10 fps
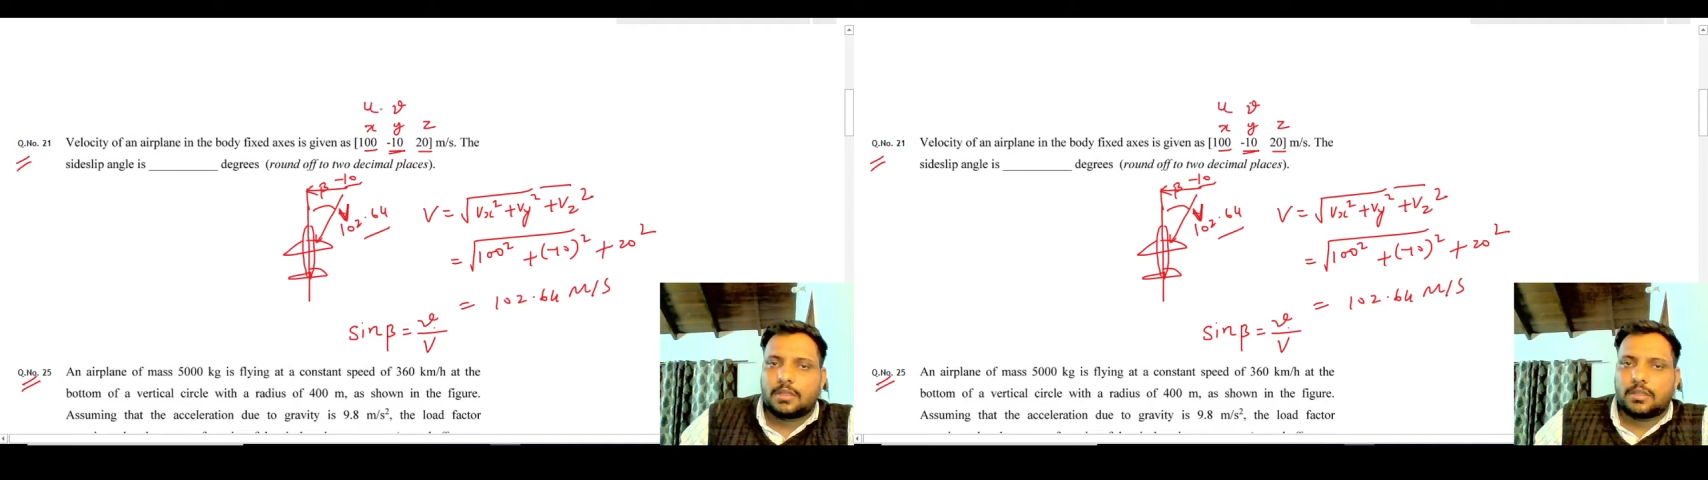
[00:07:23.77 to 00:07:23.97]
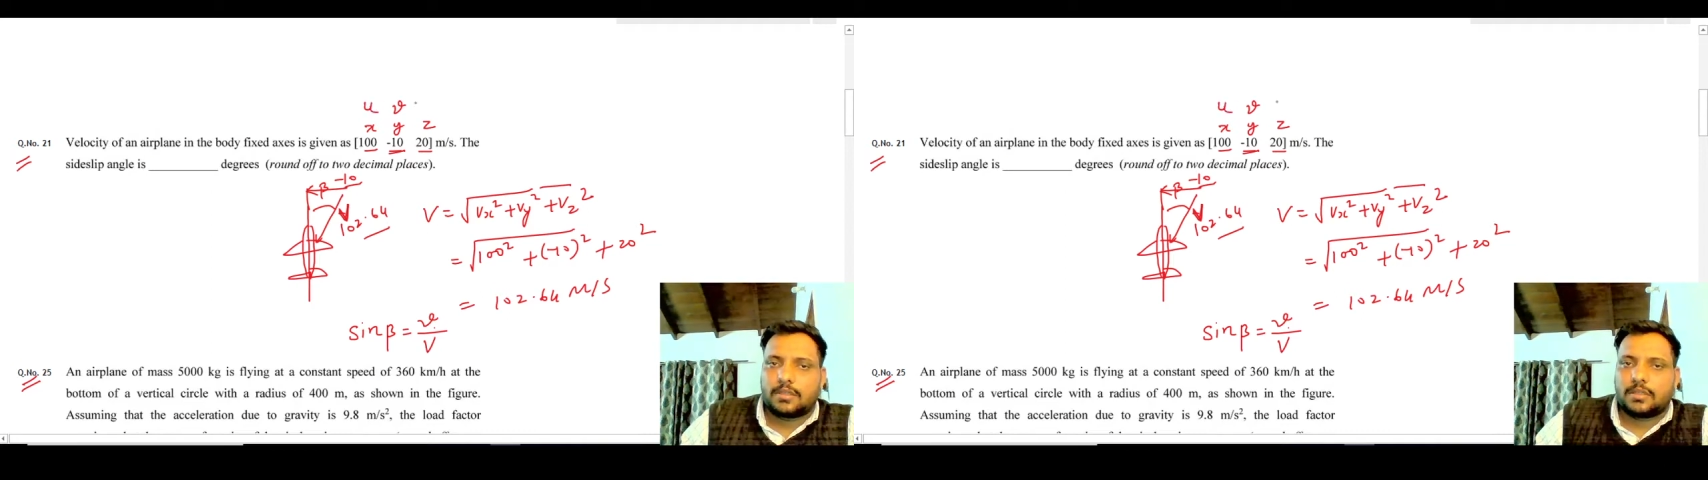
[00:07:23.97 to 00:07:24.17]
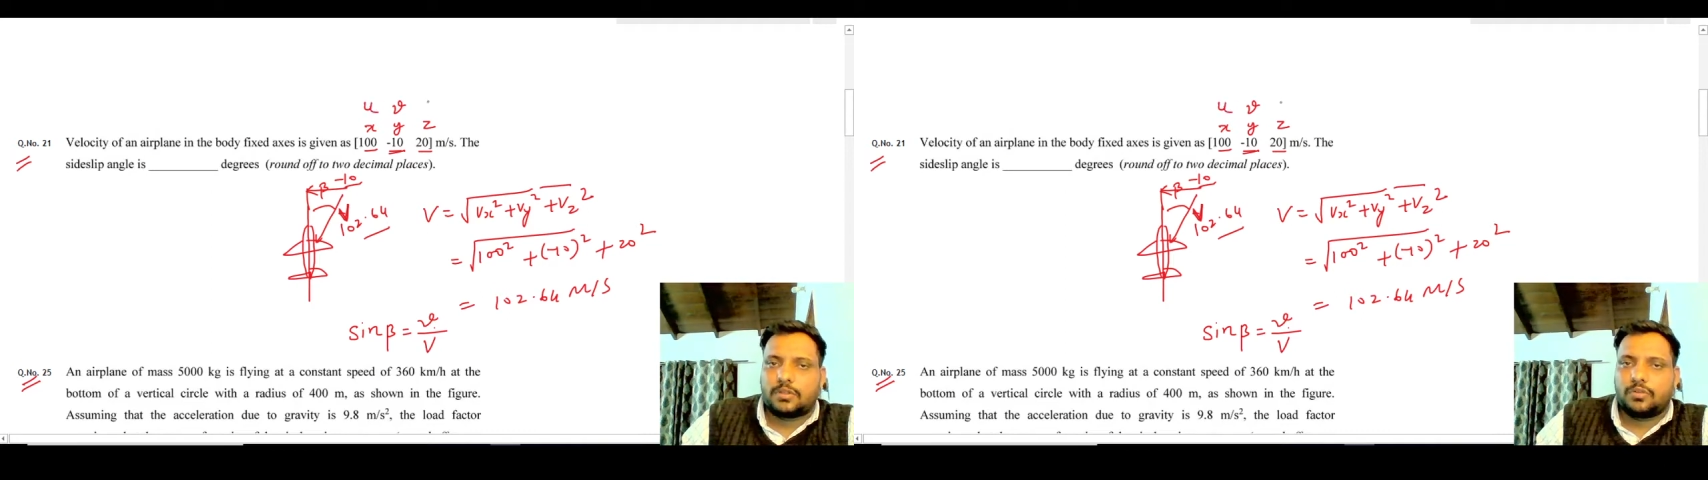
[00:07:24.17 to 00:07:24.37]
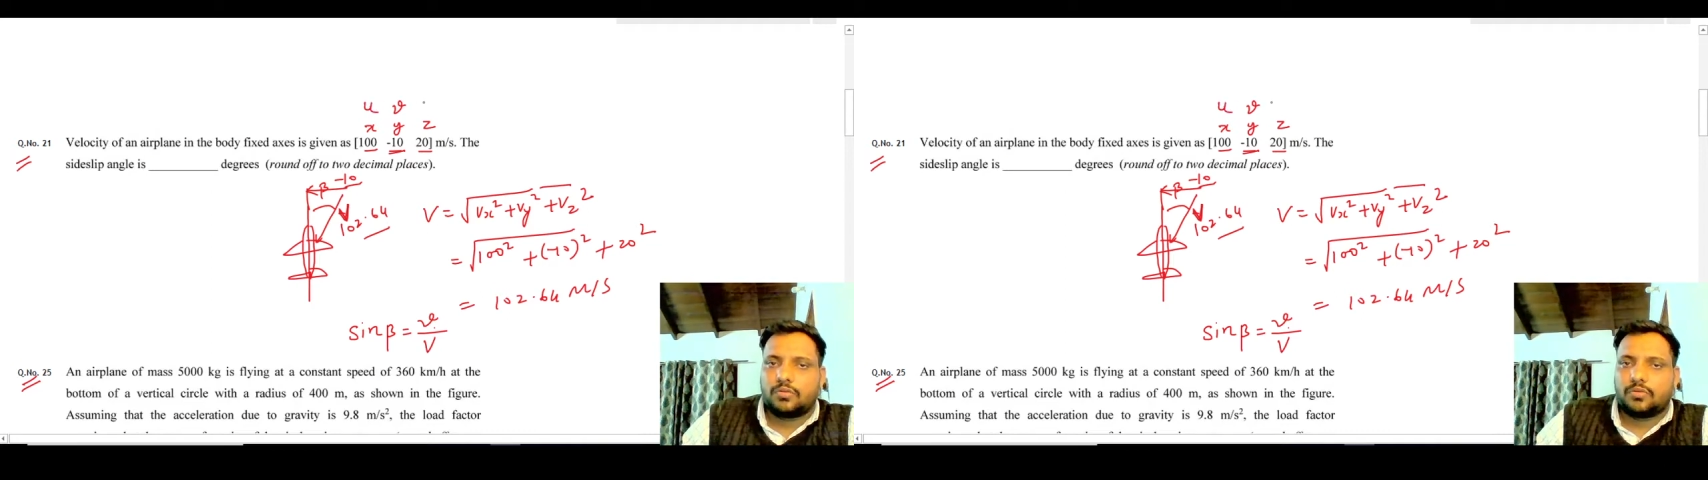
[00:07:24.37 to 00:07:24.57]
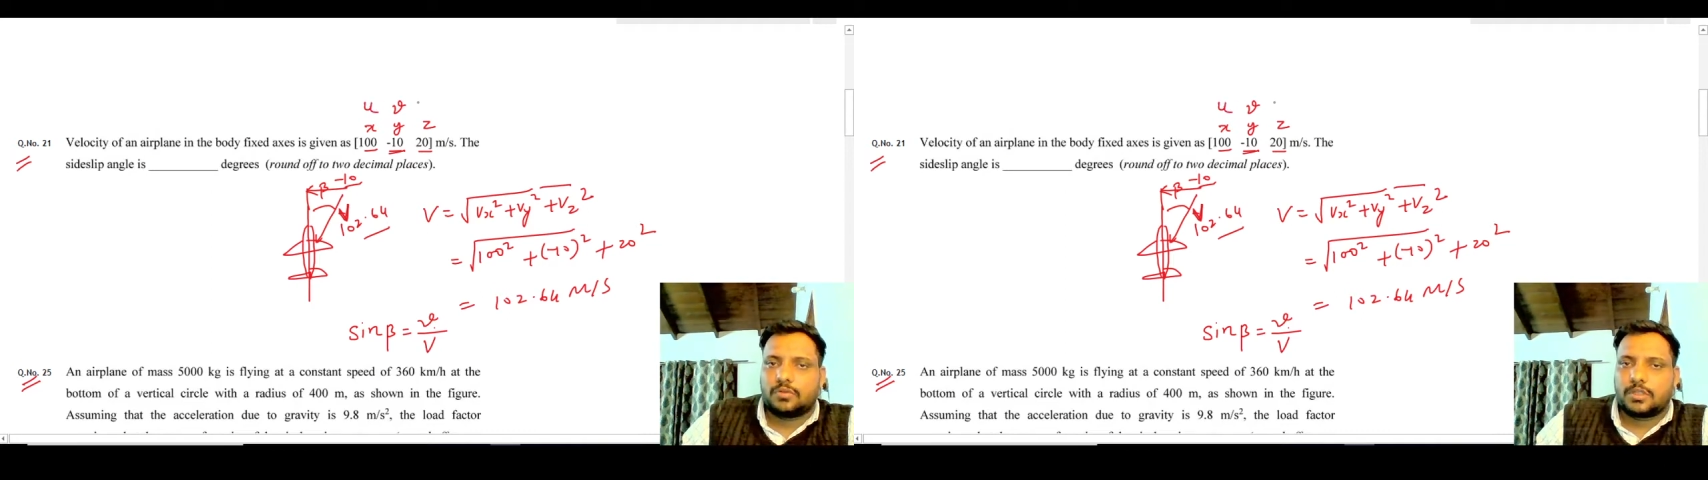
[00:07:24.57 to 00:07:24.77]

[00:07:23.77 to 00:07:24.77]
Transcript: is U,